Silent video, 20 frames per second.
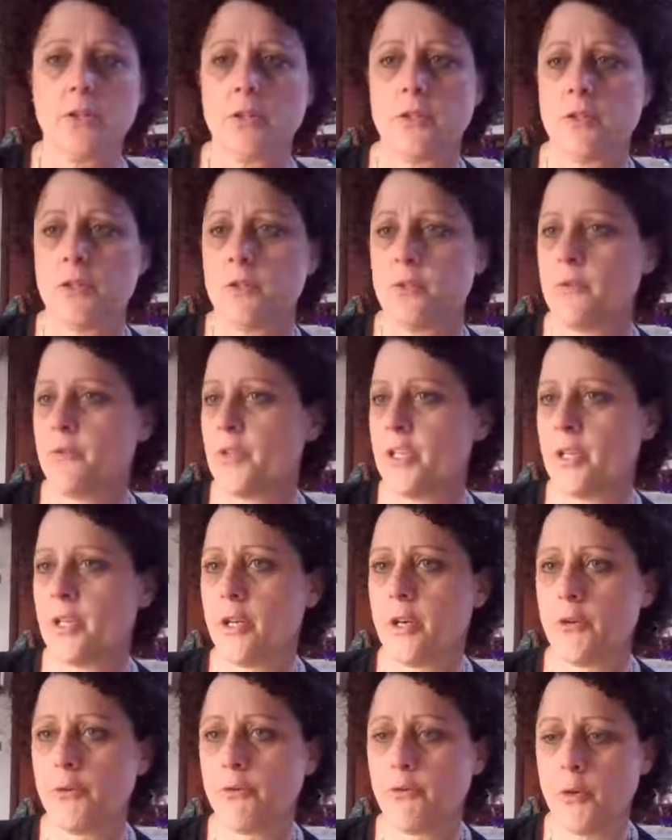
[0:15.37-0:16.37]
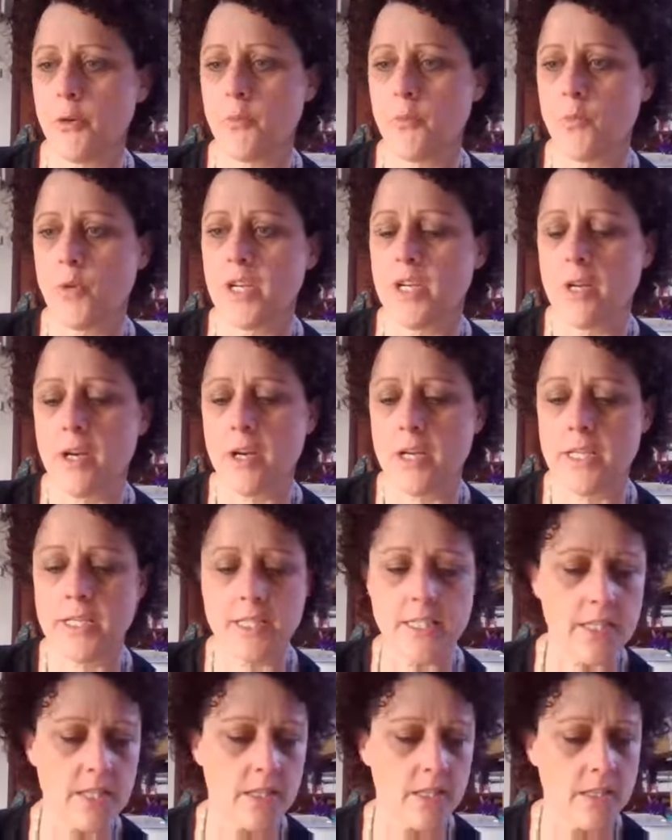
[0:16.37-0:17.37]
do a video from when I
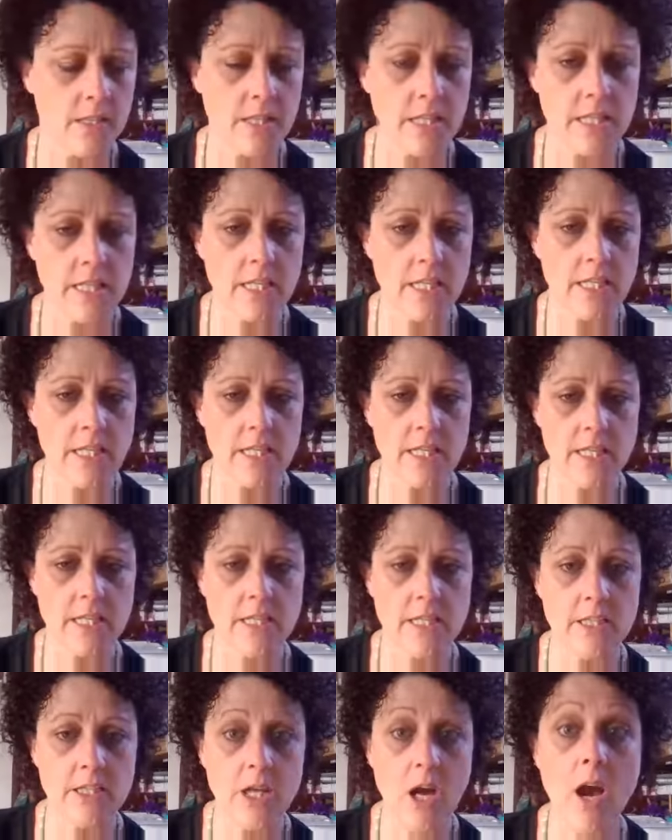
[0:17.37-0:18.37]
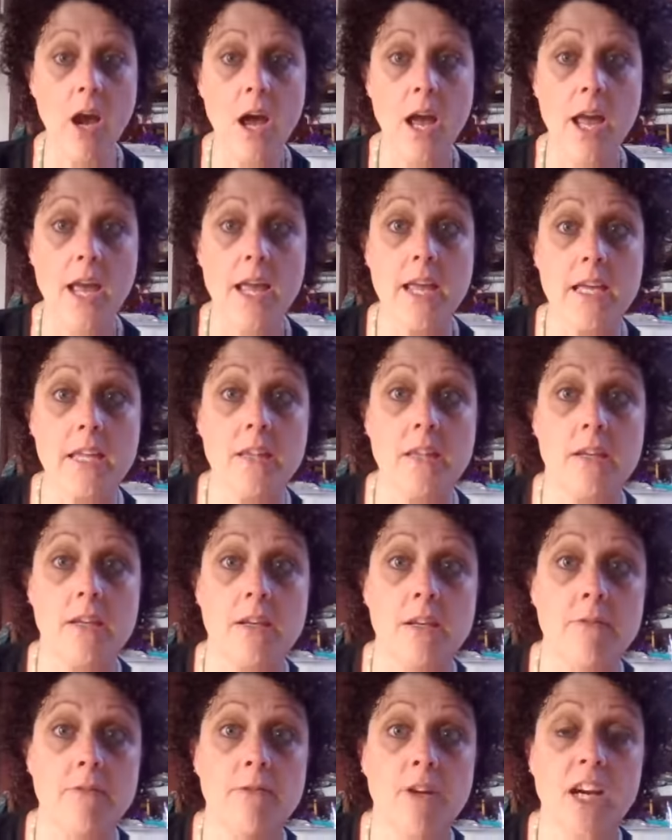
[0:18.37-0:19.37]
did the dye in
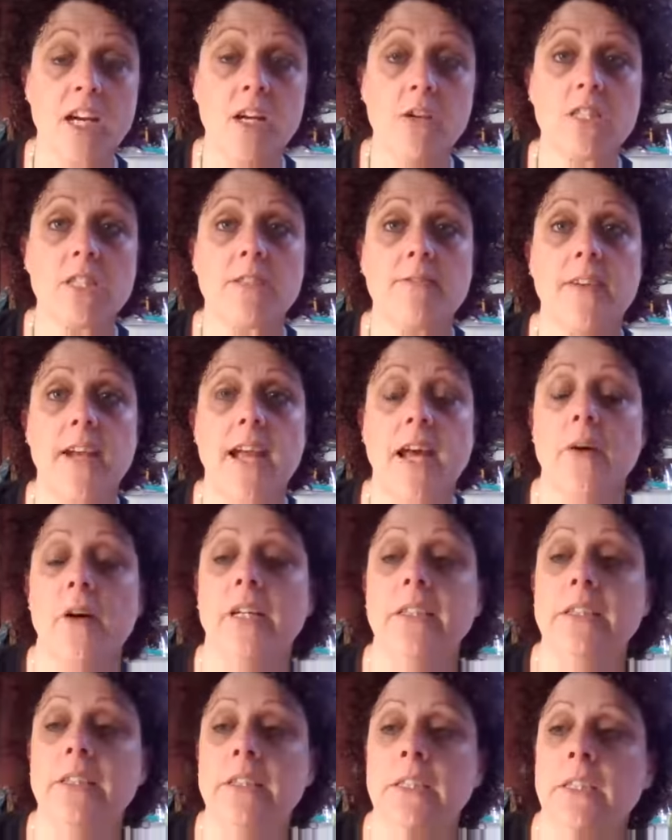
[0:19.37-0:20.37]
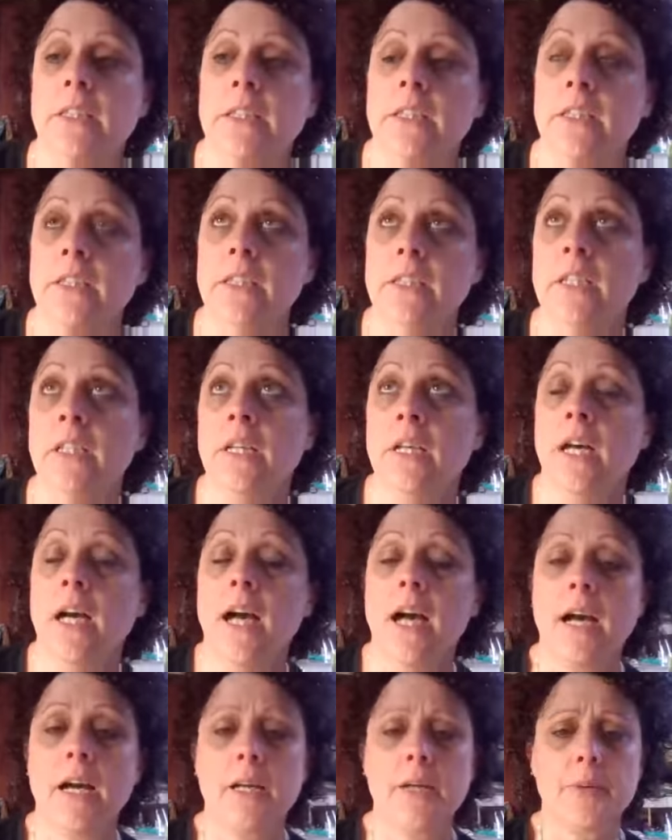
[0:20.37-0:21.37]
the fragrance flower.
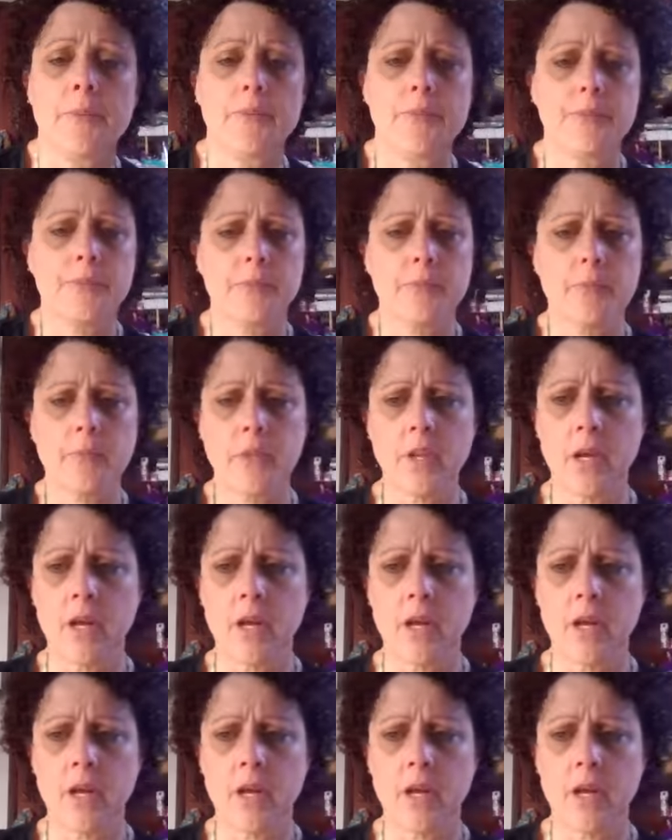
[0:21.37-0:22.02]
I'm